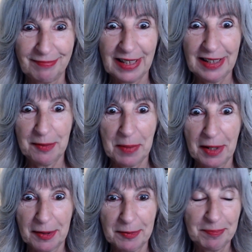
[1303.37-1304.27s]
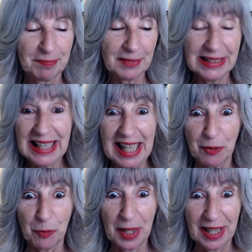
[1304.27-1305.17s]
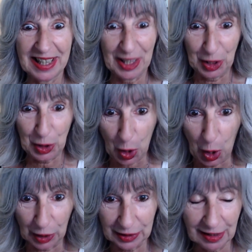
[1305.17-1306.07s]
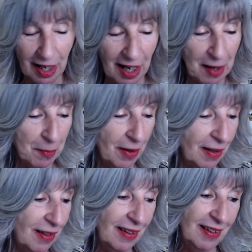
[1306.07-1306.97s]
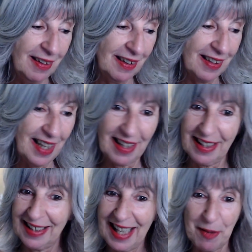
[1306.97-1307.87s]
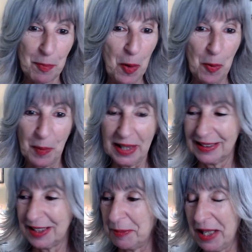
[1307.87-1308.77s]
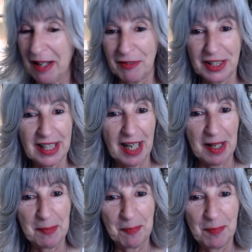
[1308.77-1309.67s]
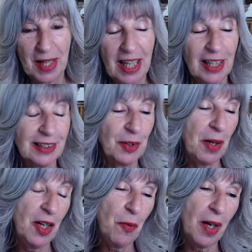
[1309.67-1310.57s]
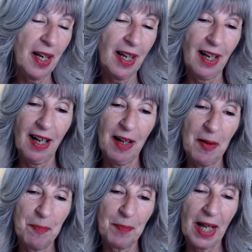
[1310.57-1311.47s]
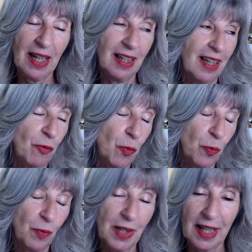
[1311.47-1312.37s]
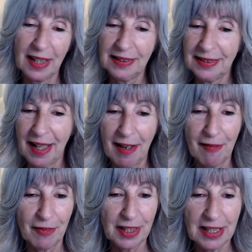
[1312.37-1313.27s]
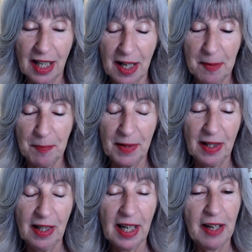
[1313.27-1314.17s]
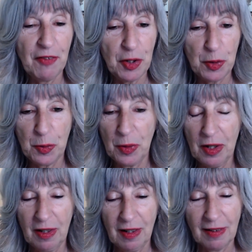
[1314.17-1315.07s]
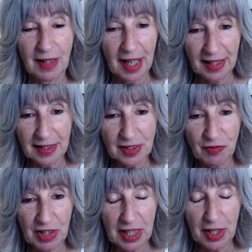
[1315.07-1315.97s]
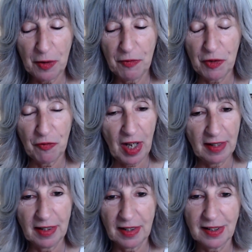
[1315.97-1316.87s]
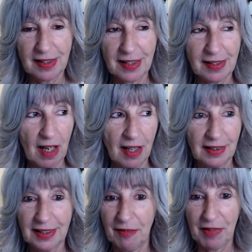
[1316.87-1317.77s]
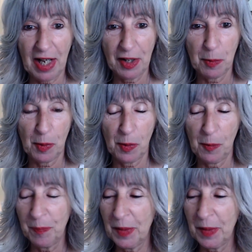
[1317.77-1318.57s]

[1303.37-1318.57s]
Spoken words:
I did better because I hadn't read it in a long time, and that poem gets to me every time. So anyway, like I say every time, if you like this video, if you find this content valuable,